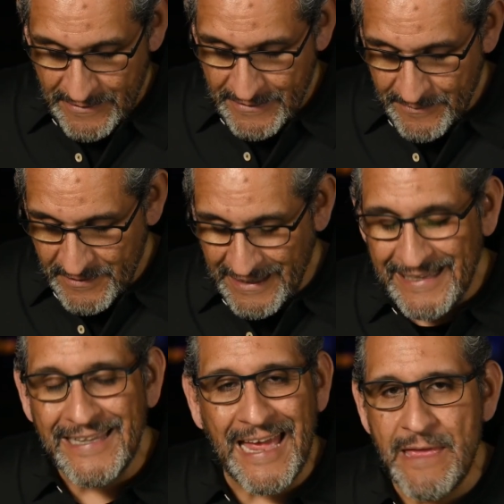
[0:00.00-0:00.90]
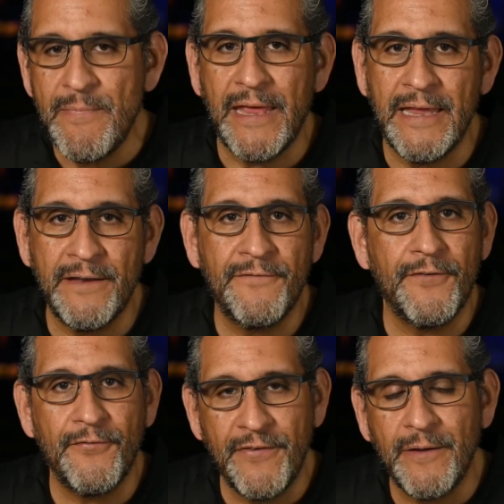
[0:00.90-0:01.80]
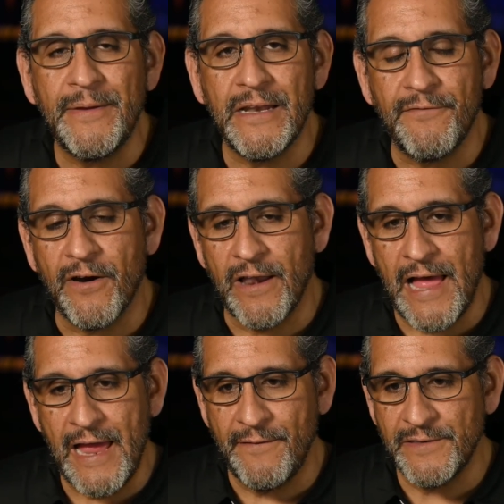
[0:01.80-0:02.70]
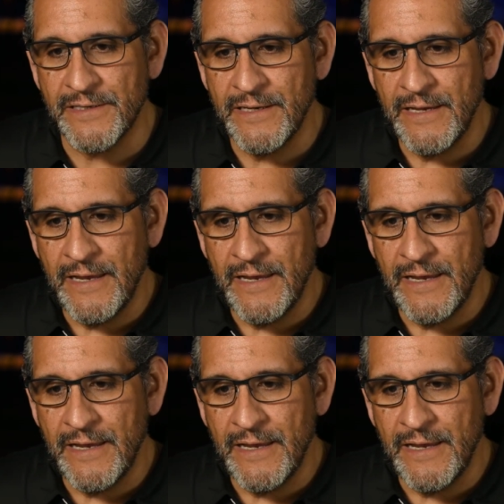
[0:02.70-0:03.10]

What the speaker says: to claim it in fulfillment of our lives,